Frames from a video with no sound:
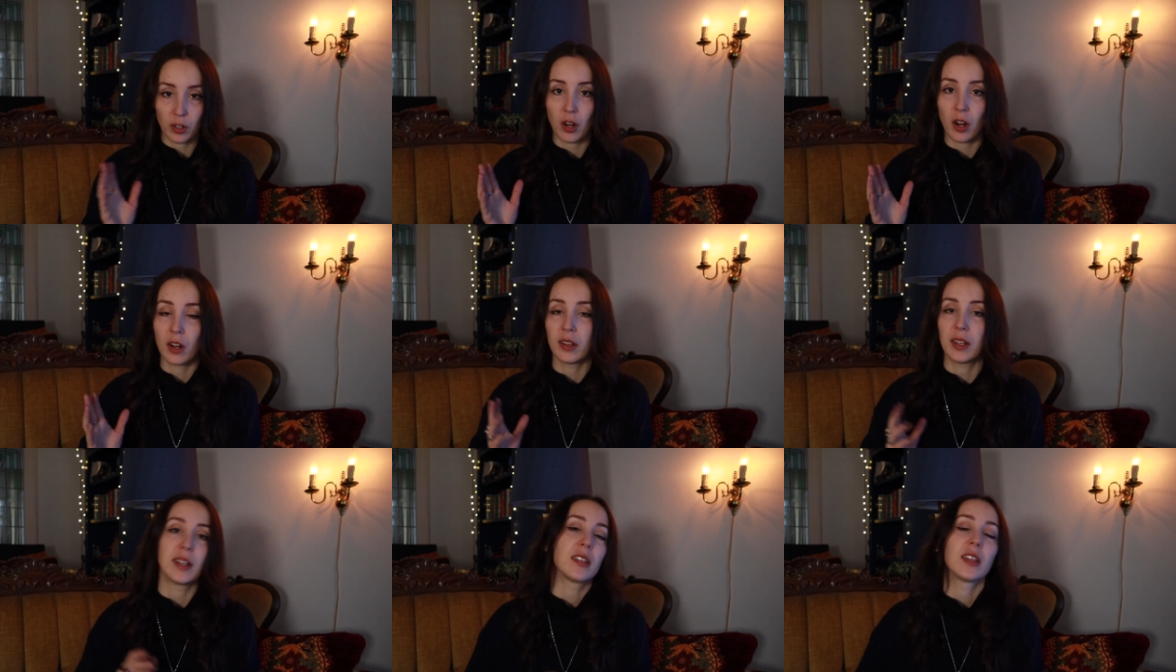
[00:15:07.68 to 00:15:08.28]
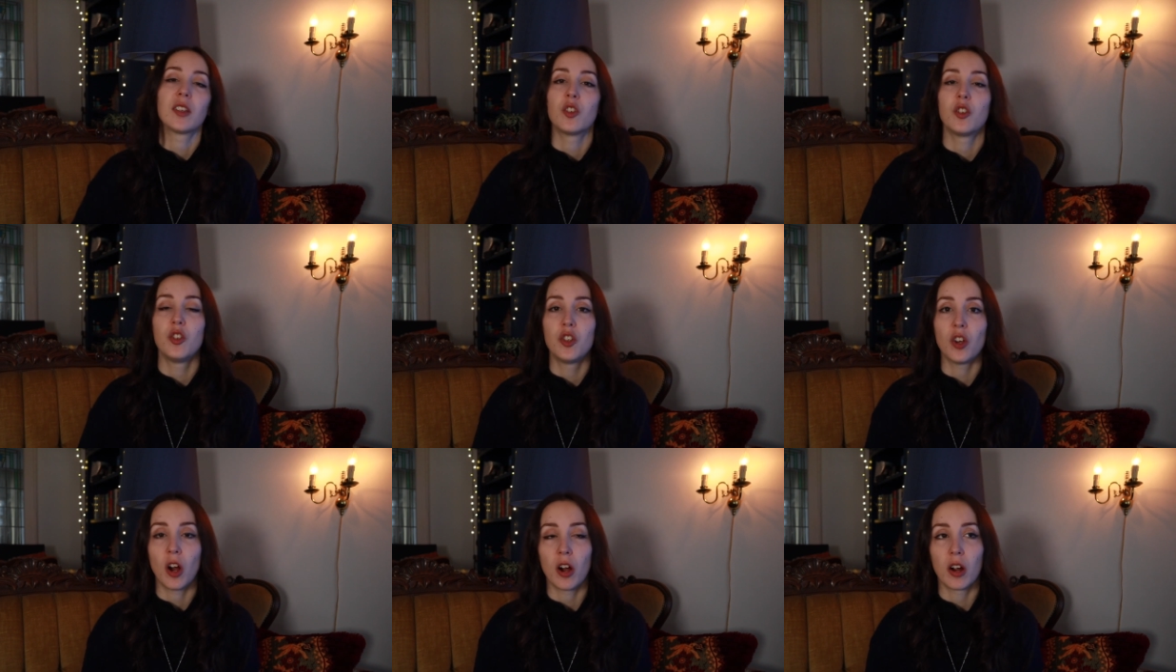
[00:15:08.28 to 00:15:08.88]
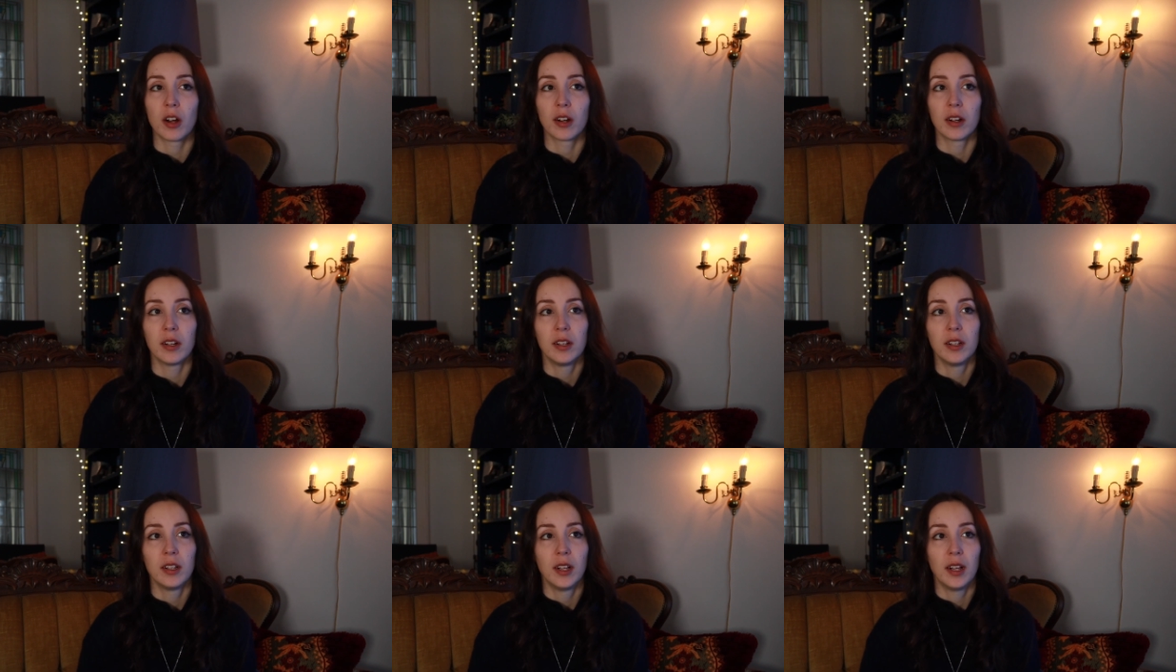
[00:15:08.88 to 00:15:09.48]
card that says jar
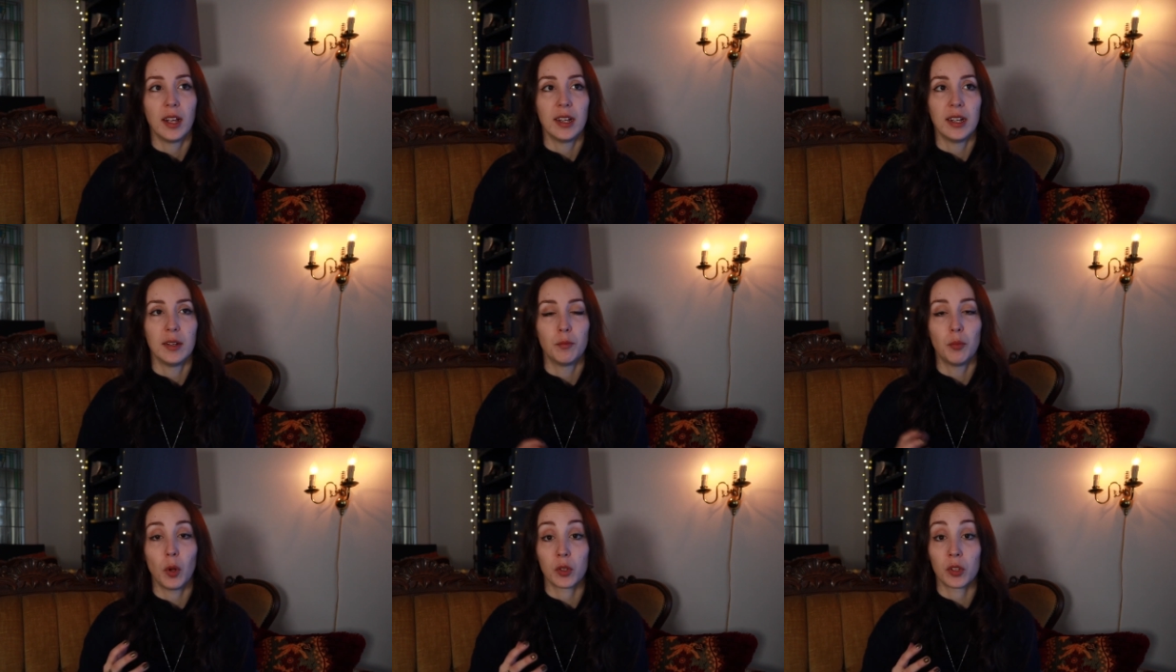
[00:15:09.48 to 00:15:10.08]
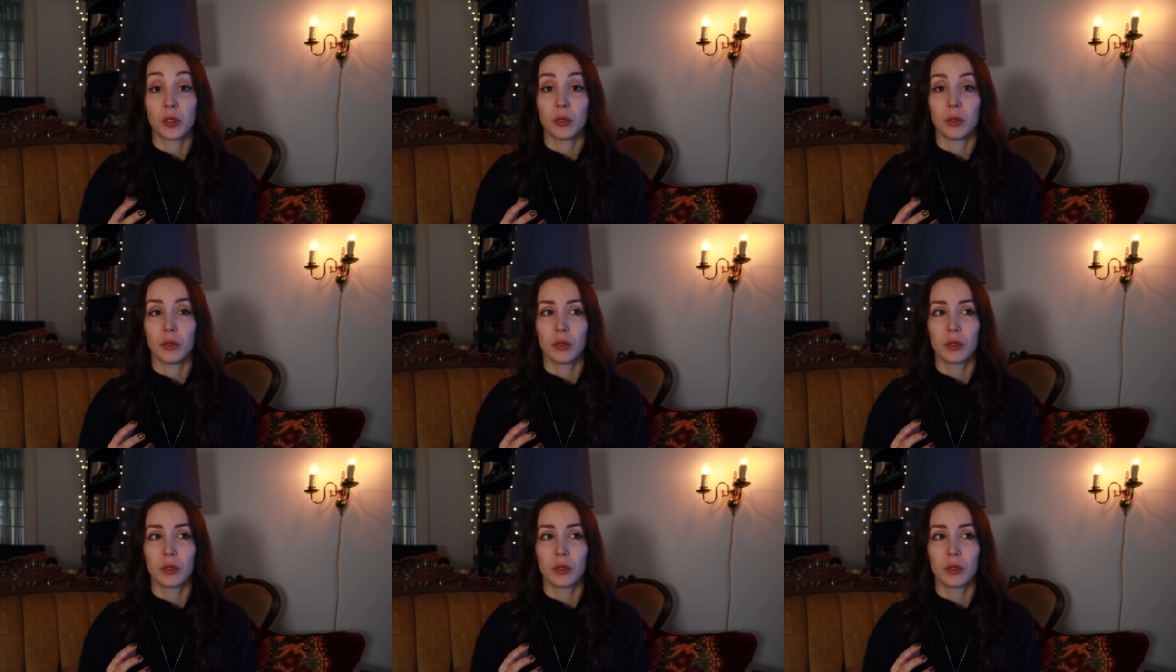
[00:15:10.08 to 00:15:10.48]
and bottle.